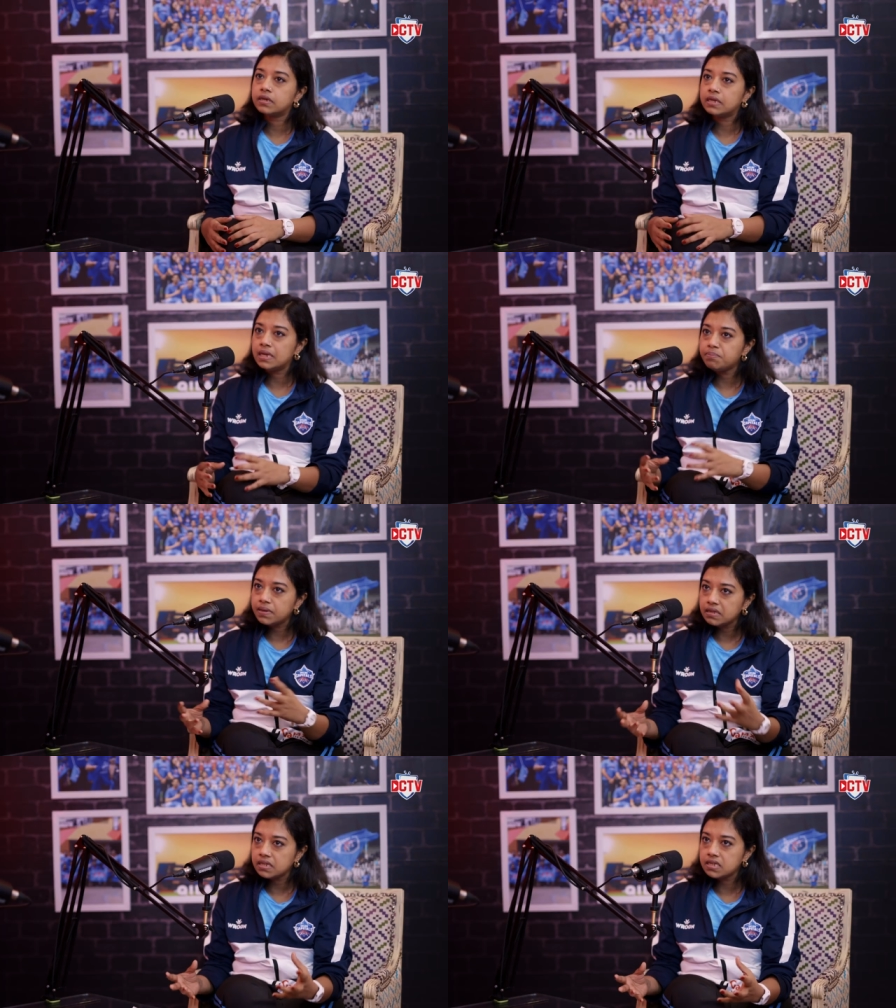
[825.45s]

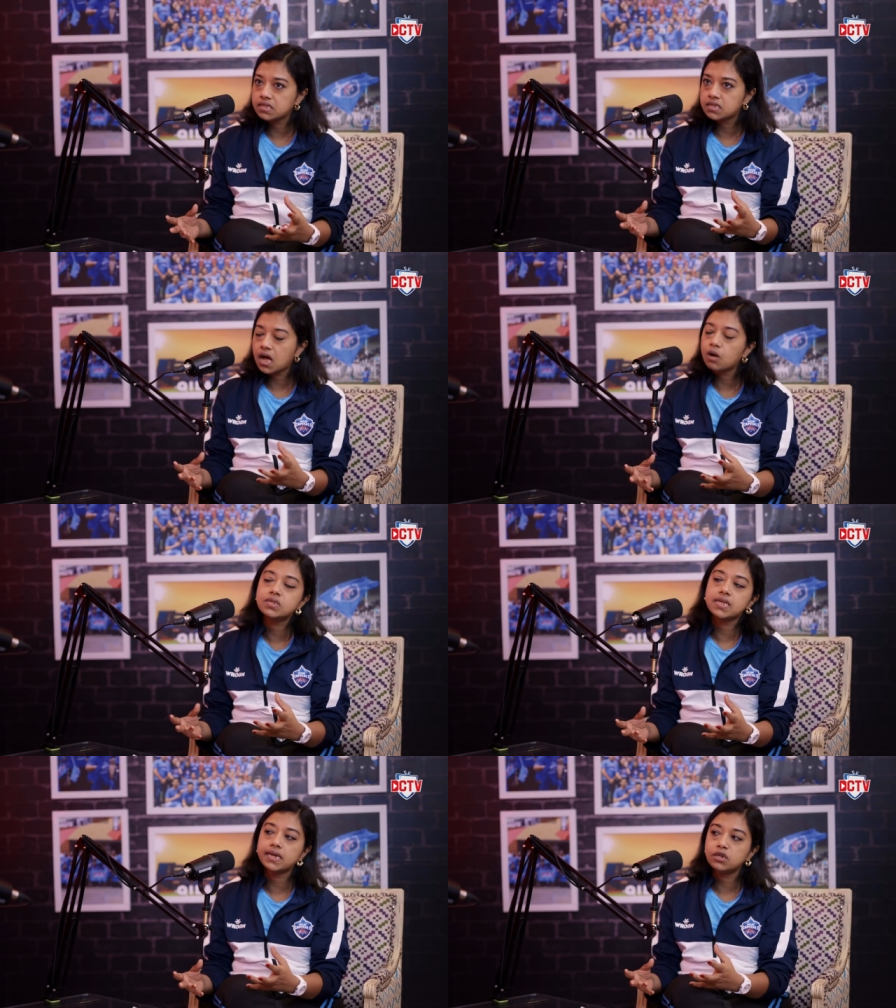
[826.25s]
keeping this
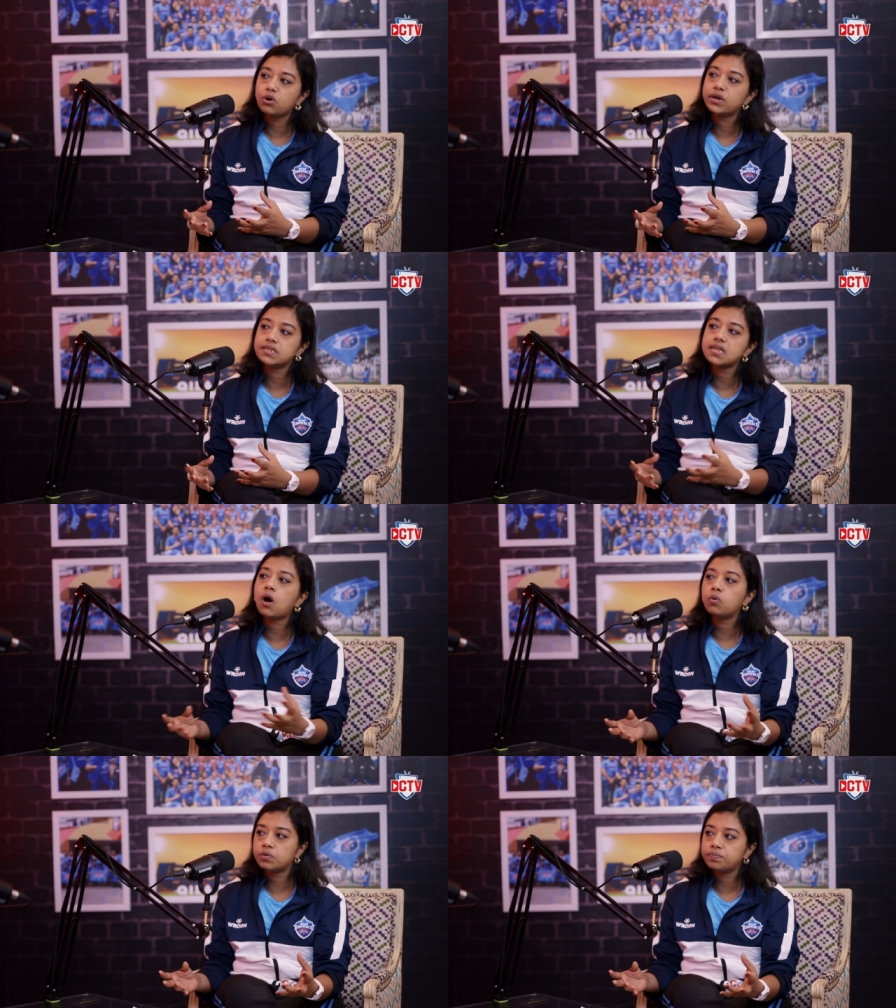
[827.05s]
outside noise
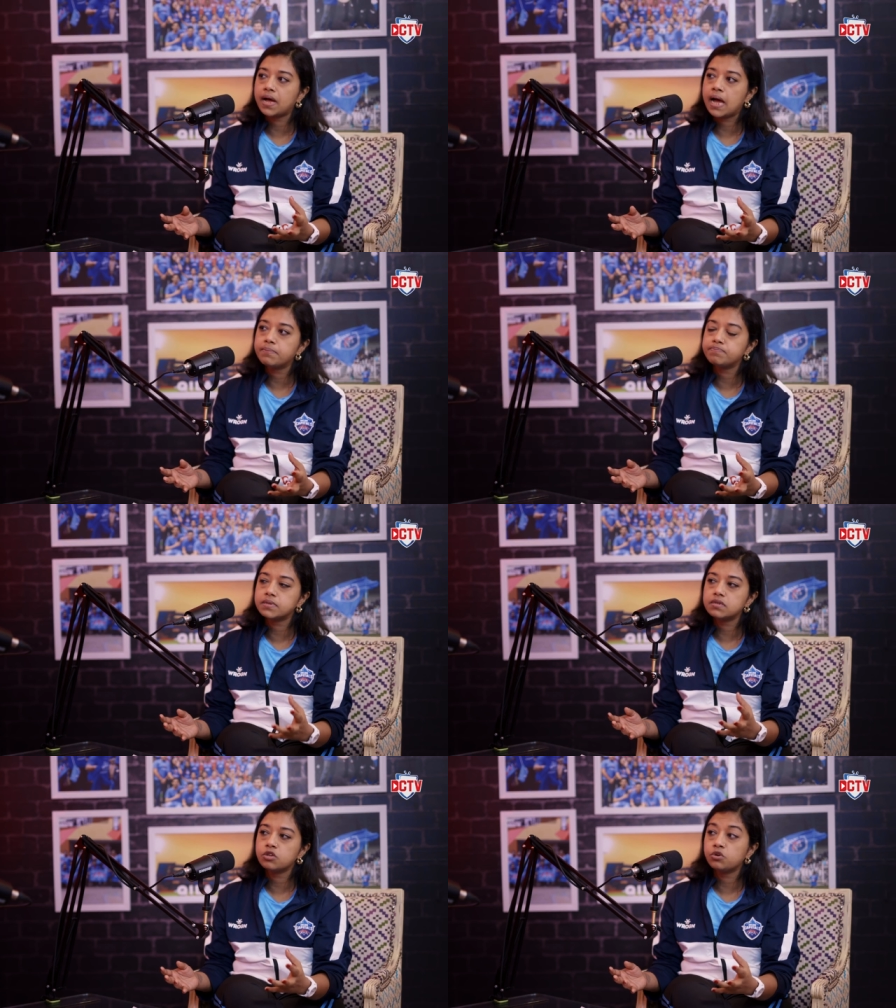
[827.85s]
out
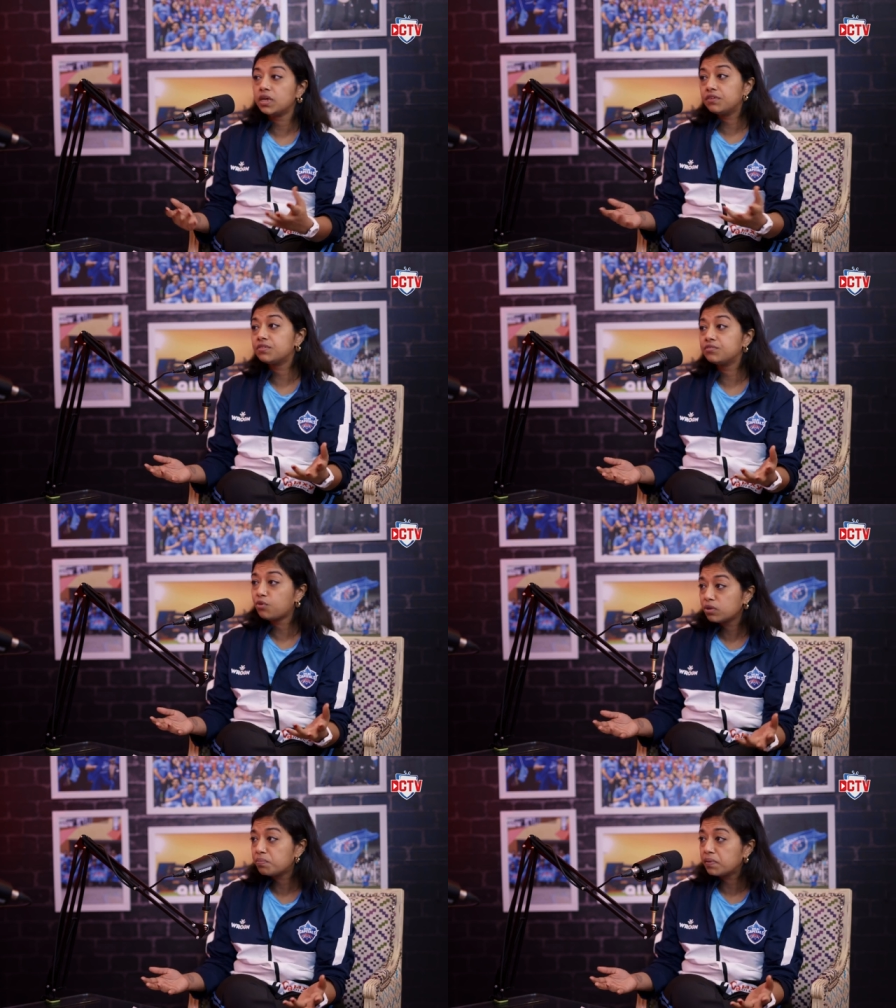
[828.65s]
perhaps you know even
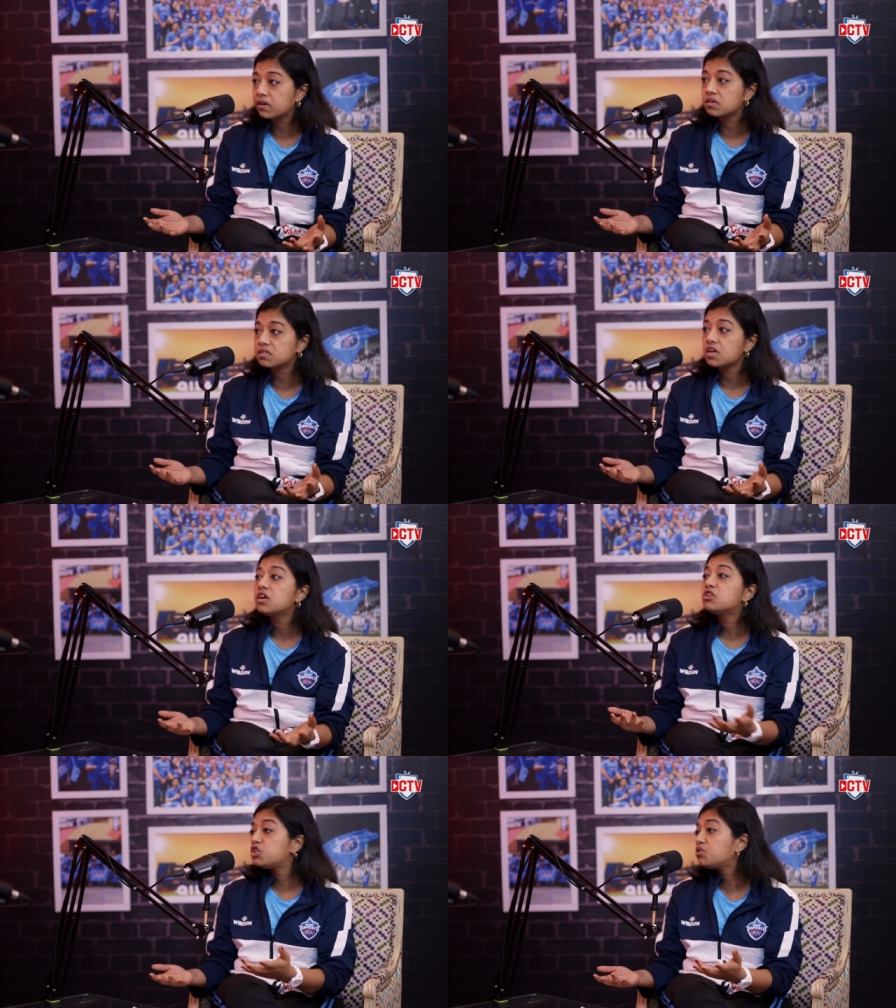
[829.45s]
for the players
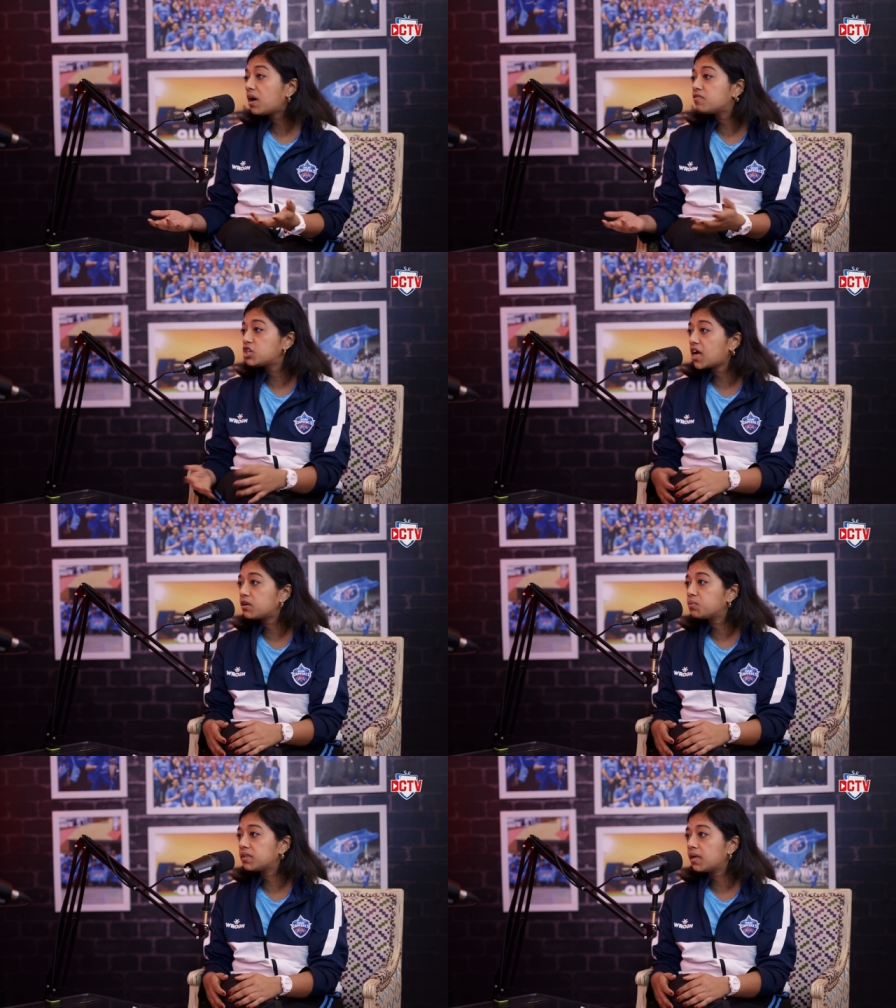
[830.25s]
do you have a
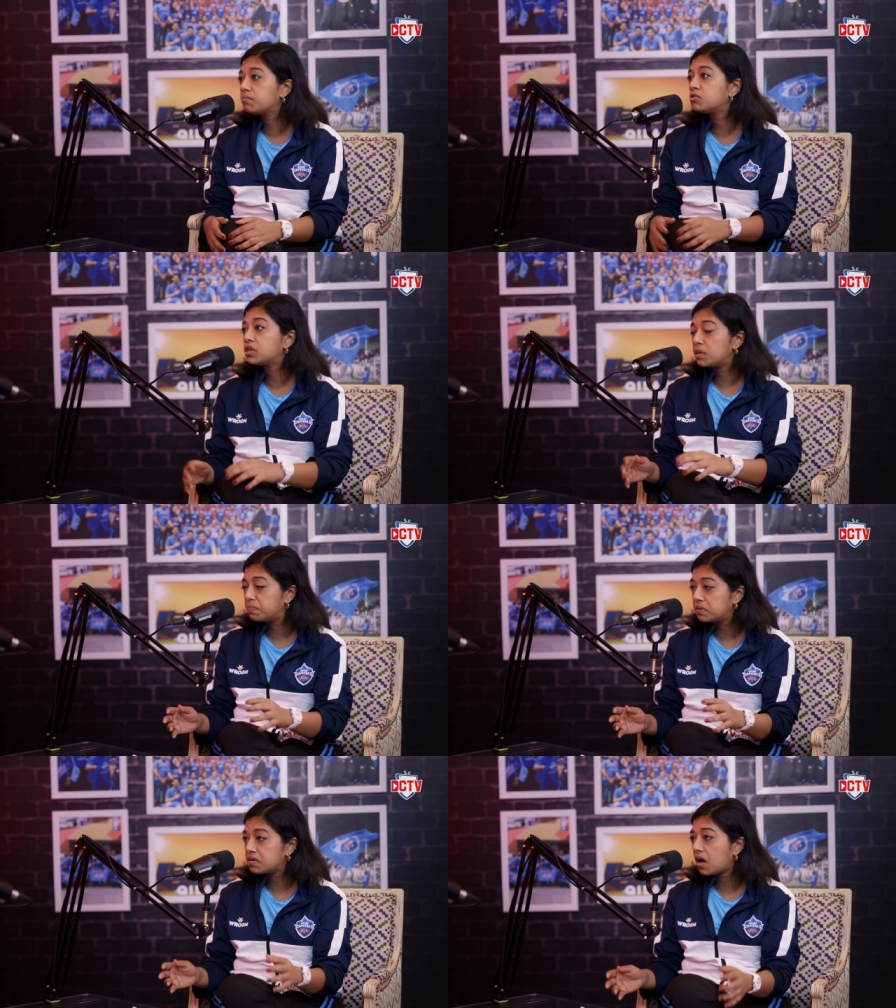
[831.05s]
chat with them to
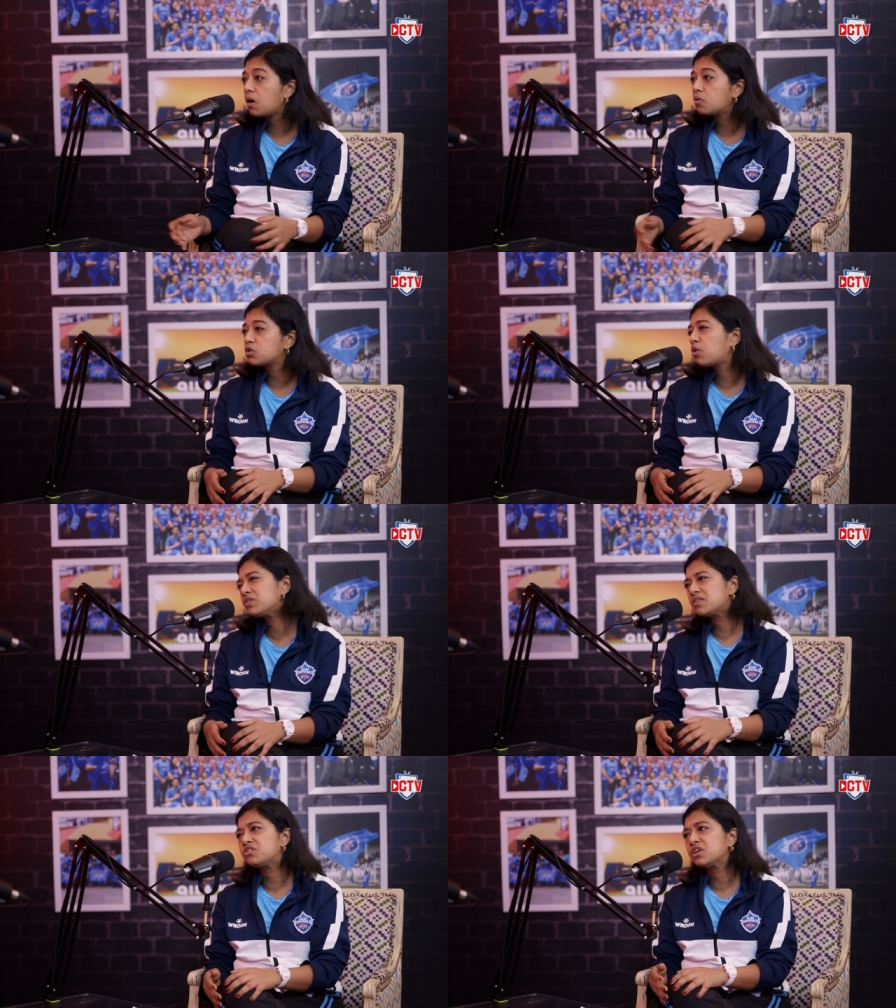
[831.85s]
keep it out or
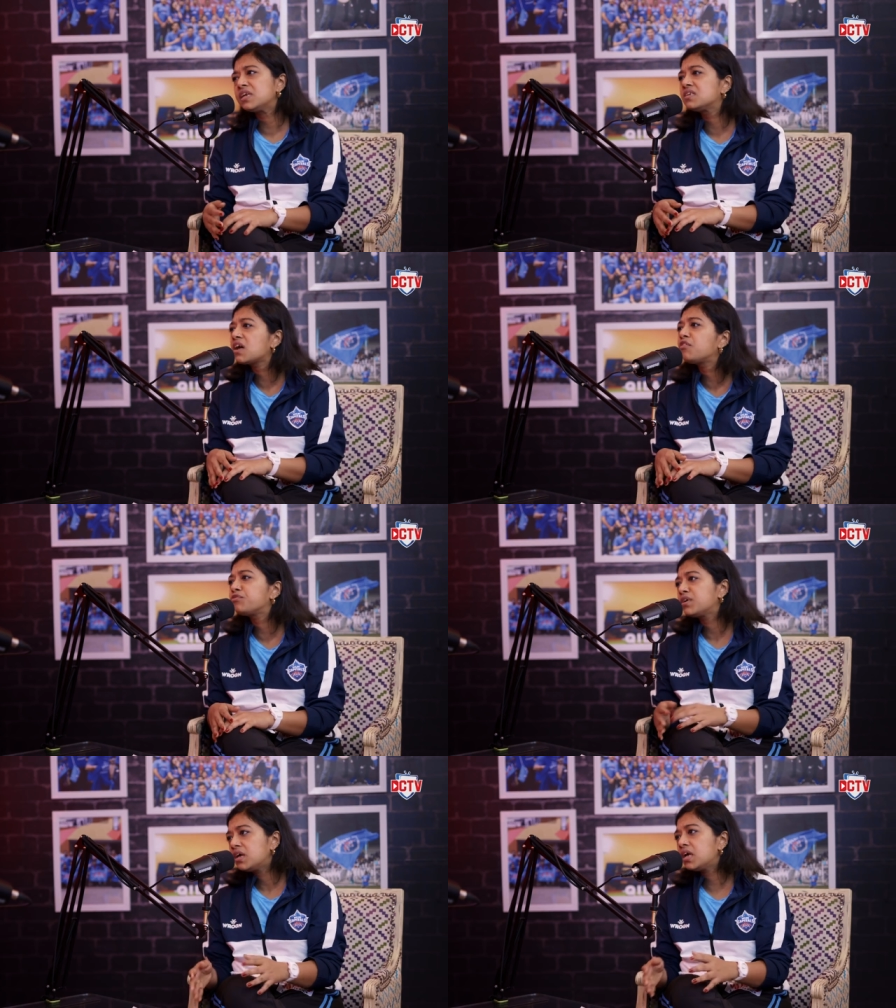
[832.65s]
is it really
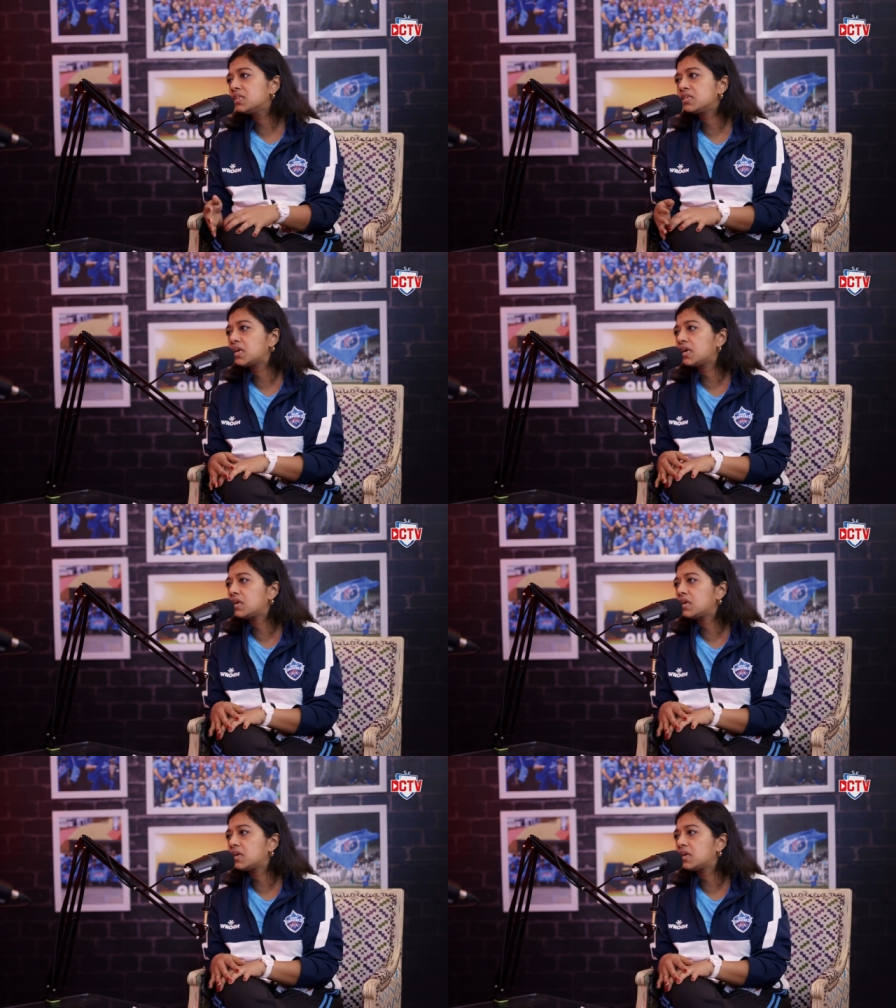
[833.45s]
tough in this day and